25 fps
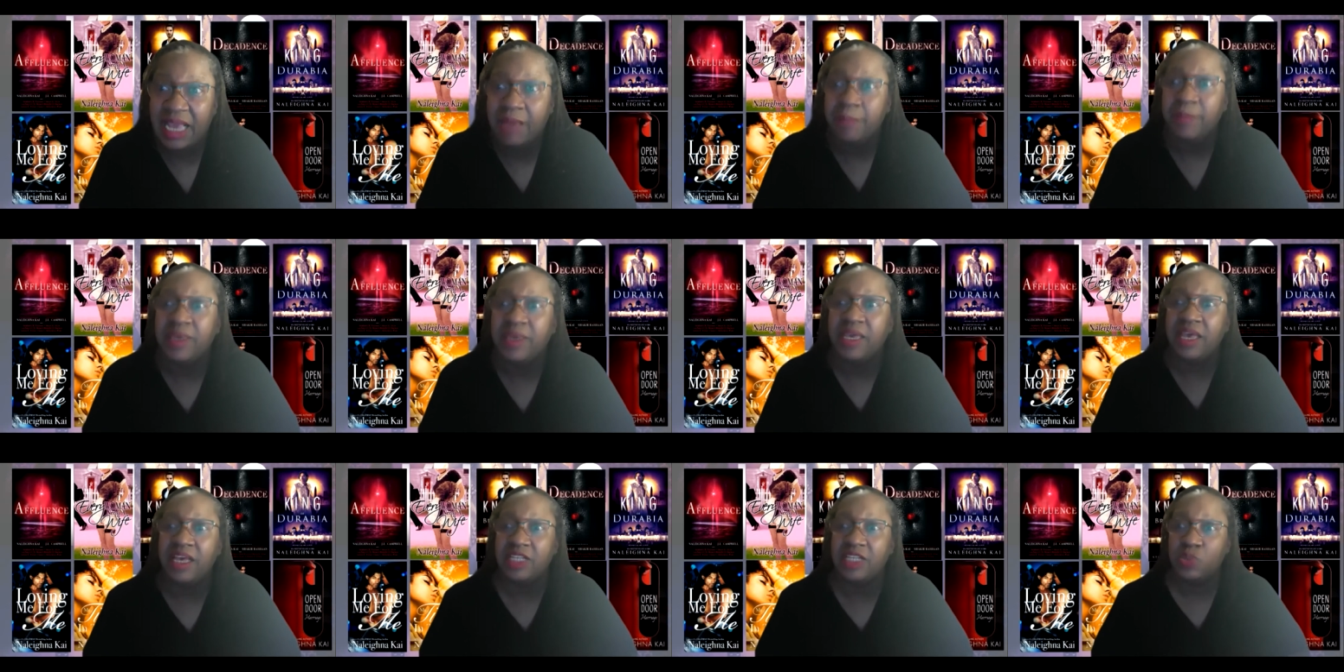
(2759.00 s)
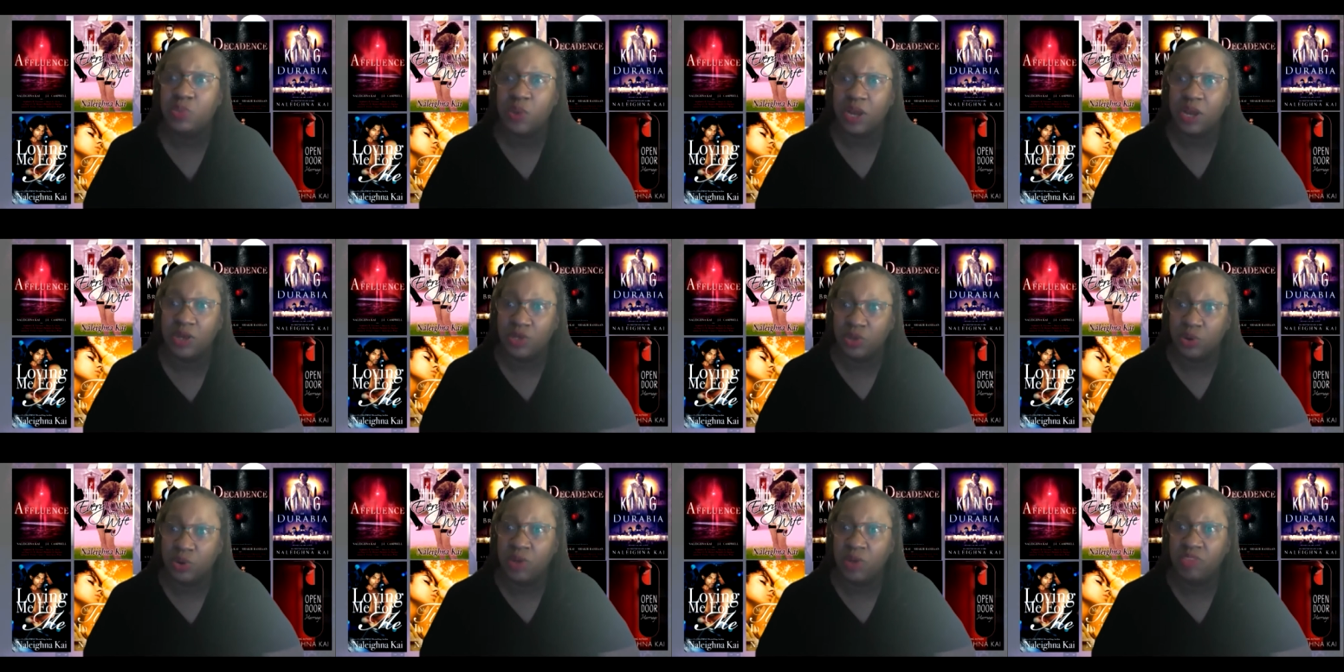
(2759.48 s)
because
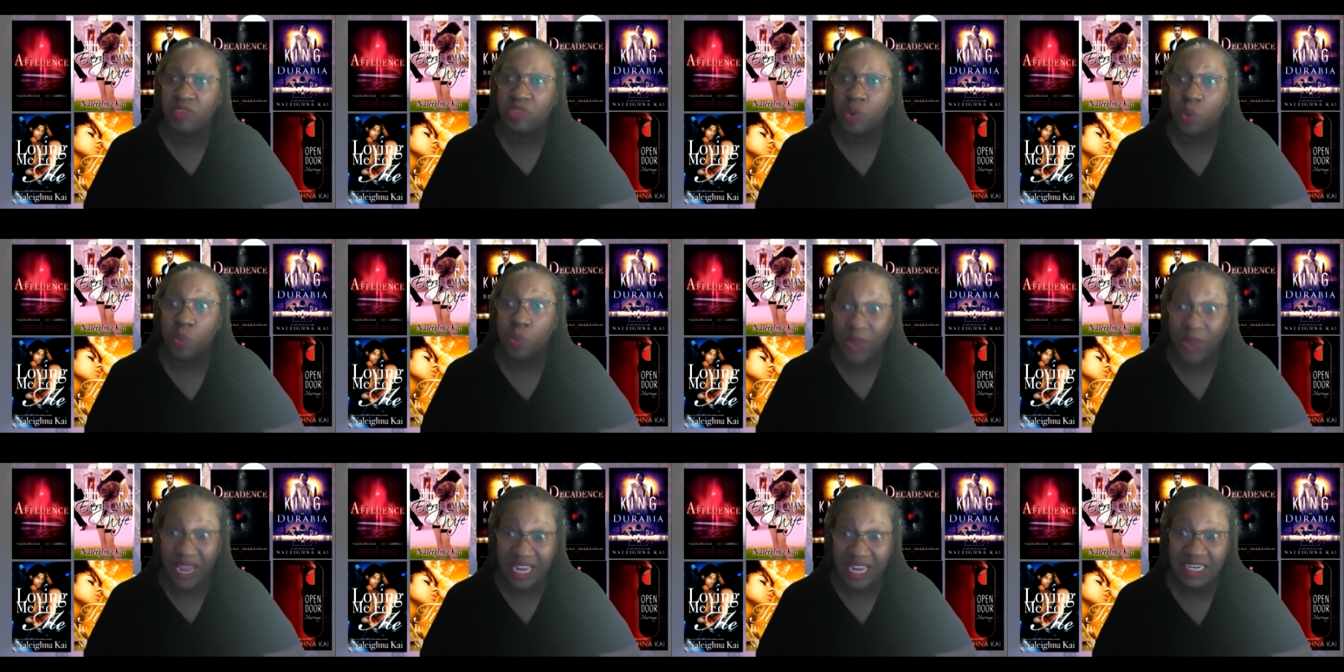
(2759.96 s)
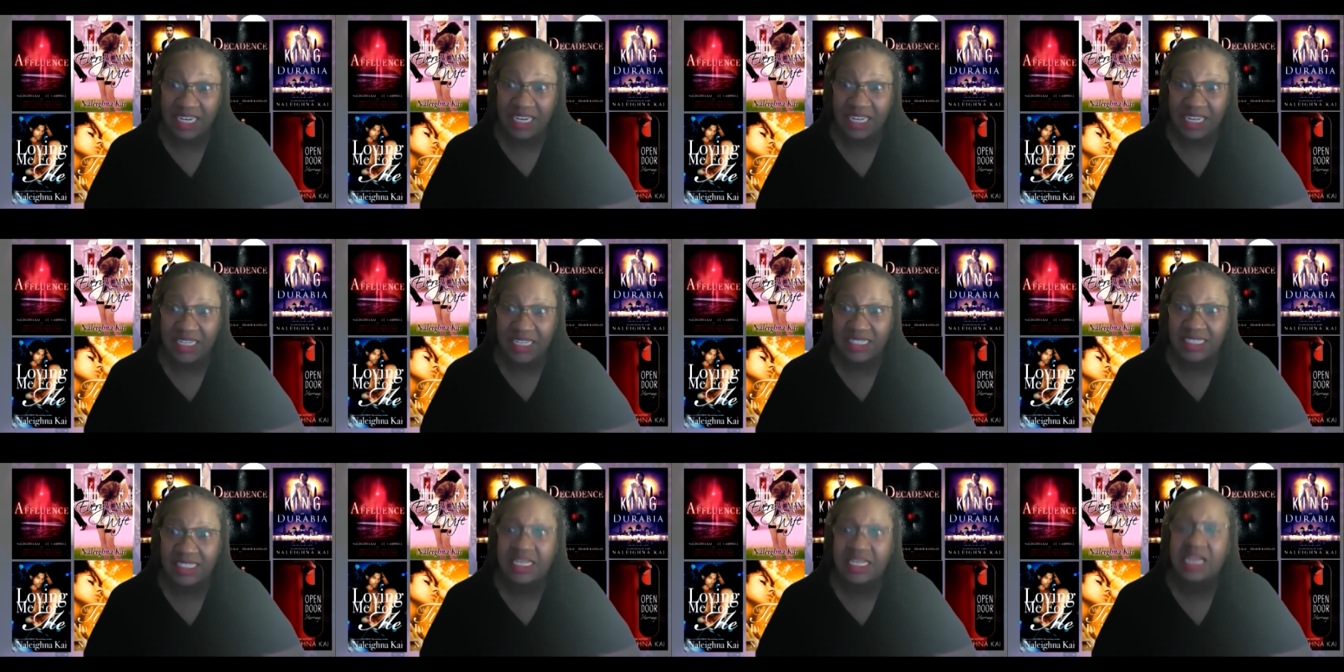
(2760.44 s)
while you're on the wait
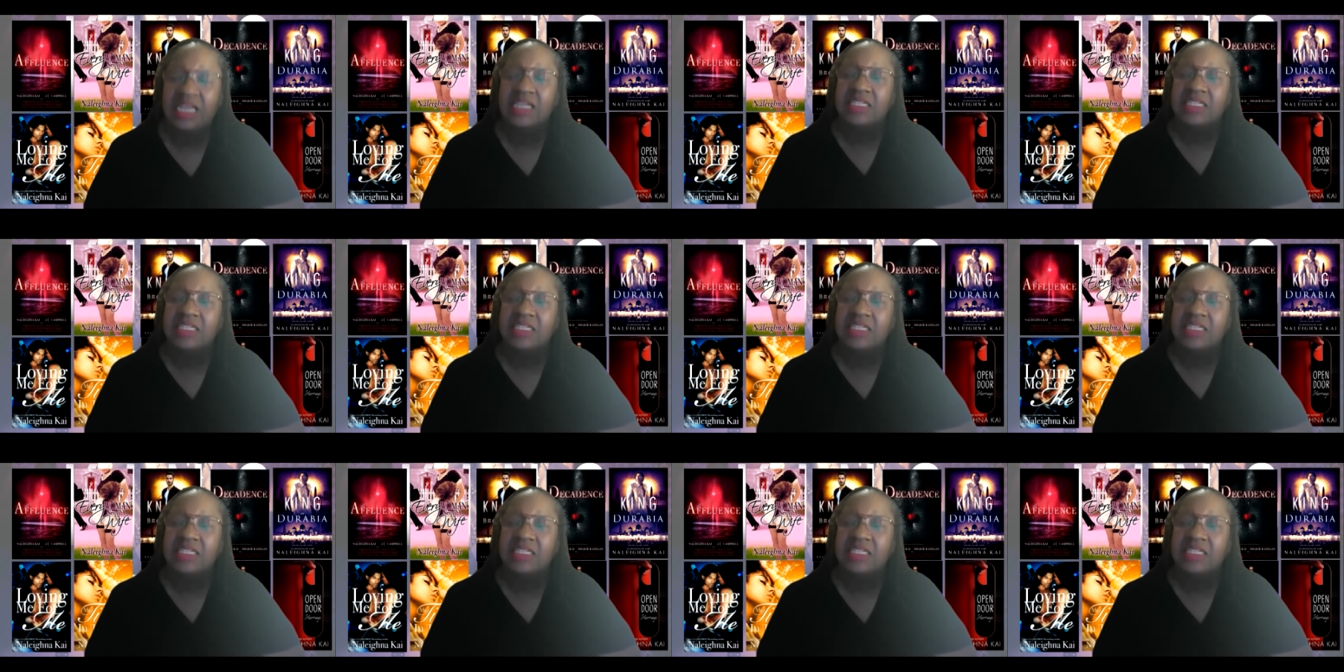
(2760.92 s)
list